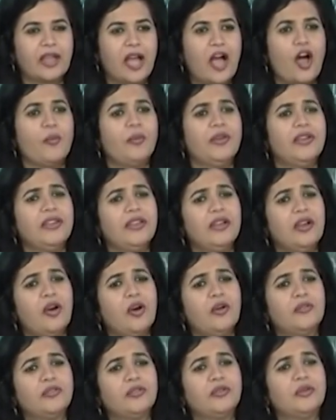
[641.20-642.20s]
How many
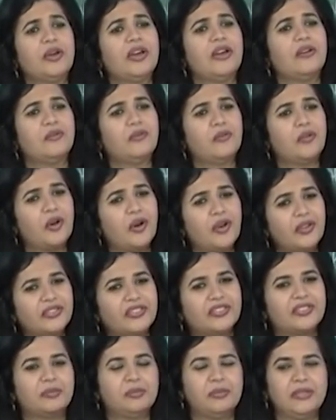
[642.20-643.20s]
of you have
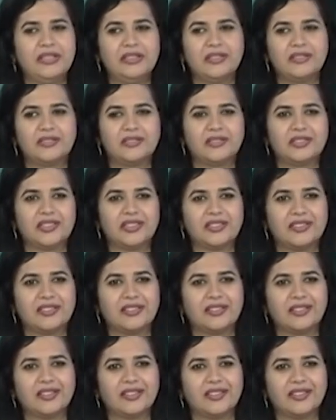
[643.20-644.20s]
watched Mean Streets?